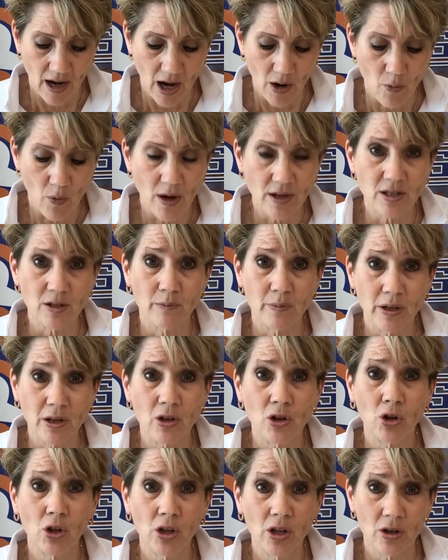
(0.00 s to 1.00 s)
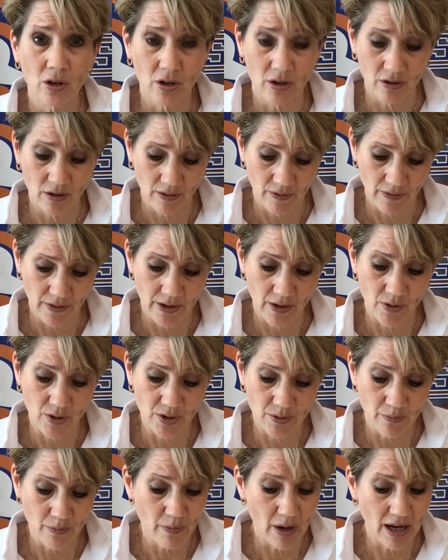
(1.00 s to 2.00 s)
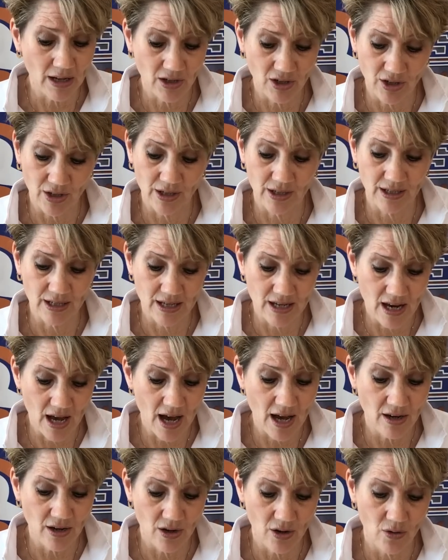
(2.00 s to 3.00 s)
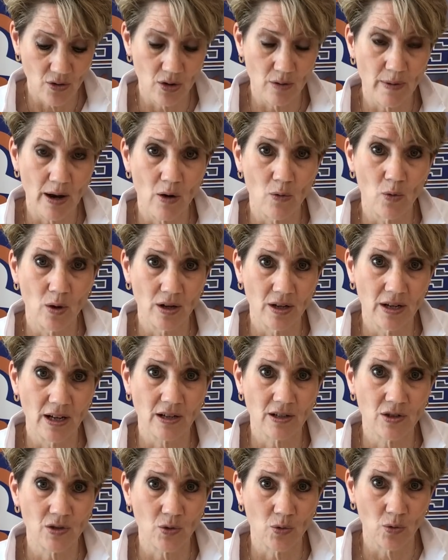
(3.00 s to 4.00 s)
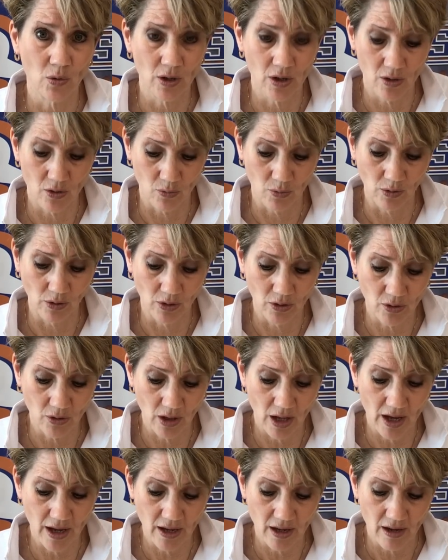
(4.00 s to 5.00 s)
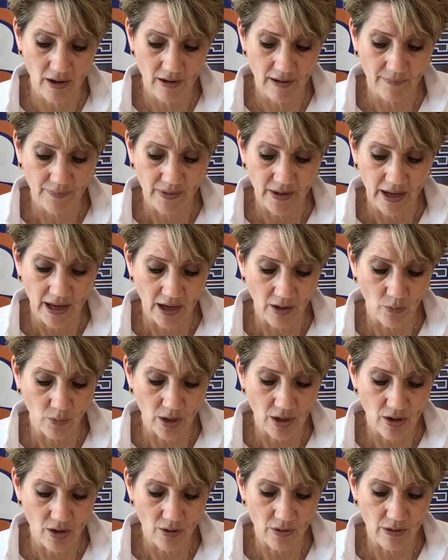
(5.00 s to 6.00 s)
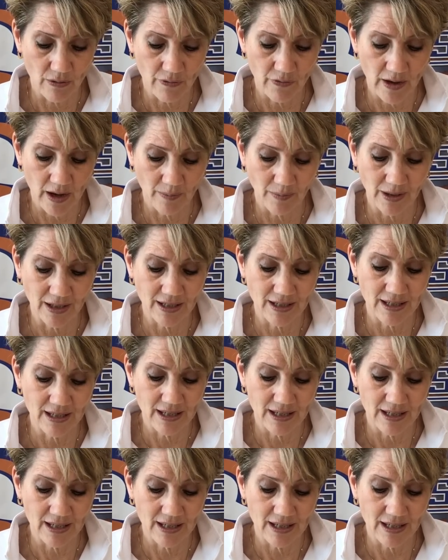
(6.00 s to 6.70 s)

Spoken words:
I want to be clear, there is much that is not known about what next school year will look like, and we know that families